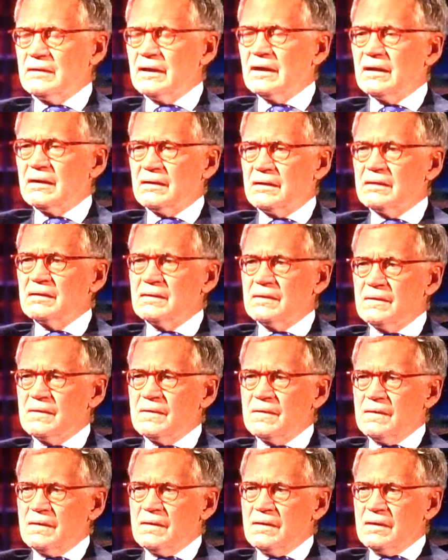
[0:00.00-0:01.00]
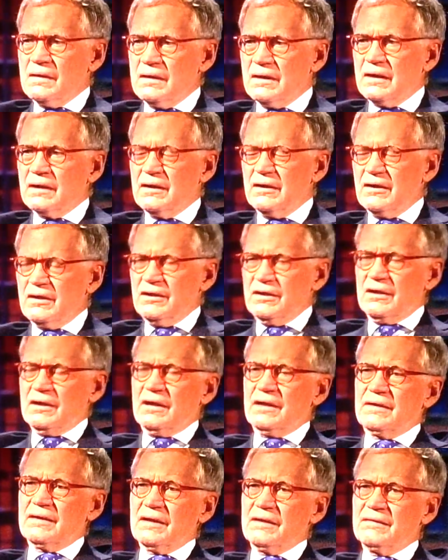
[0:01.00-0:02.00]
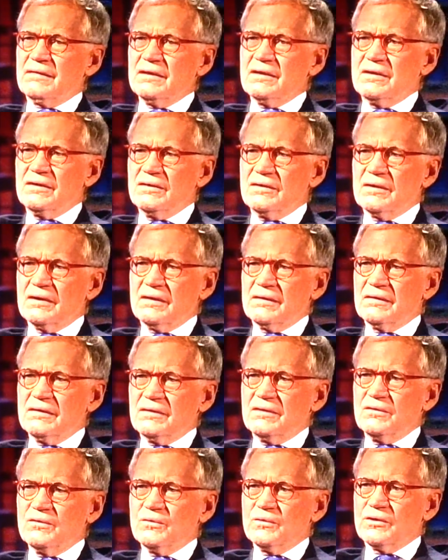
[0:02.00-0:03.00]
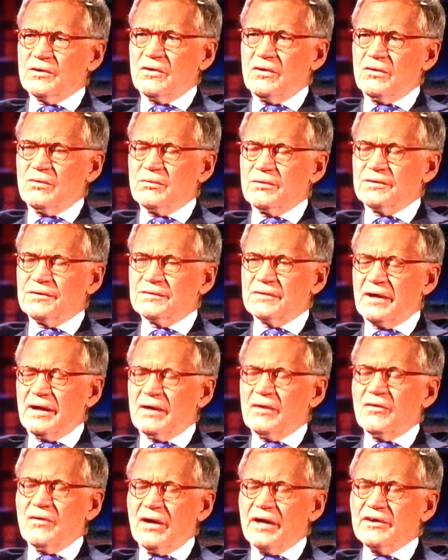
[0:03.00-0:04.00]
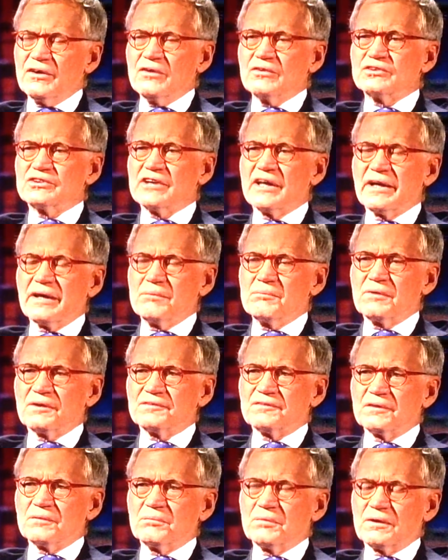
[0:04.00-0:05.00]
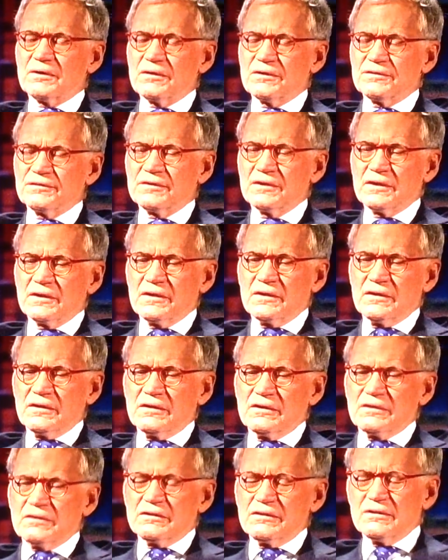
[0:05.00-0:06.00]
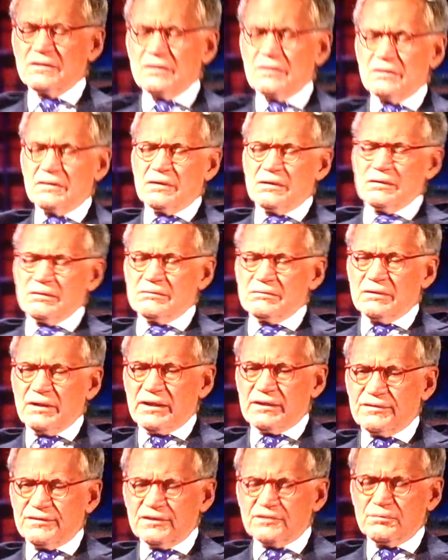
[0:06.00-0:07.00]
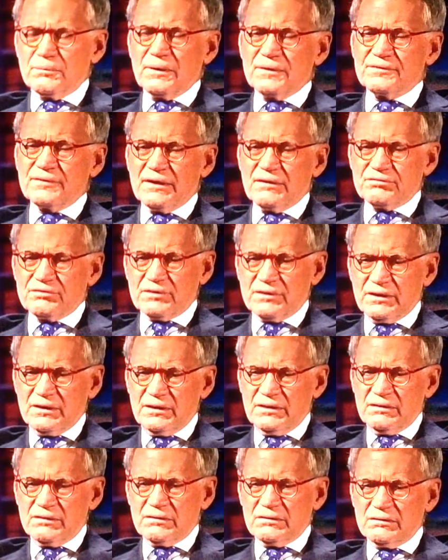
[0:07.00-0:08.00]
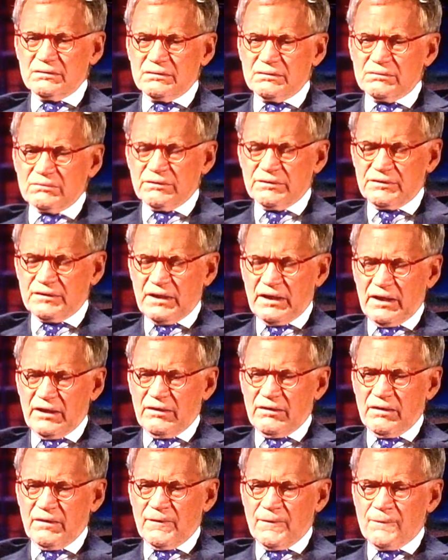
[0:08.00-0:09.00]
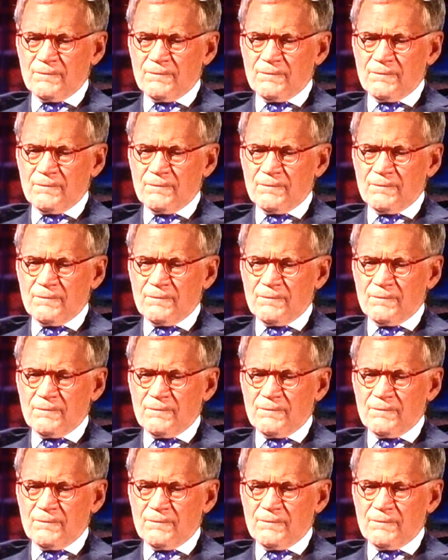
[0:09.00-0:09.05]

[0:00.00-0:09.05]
yeah. Think so? Yeah, I, I think I think you would always. Oh, I know Johnny missed it because, uh, like six months after he retired,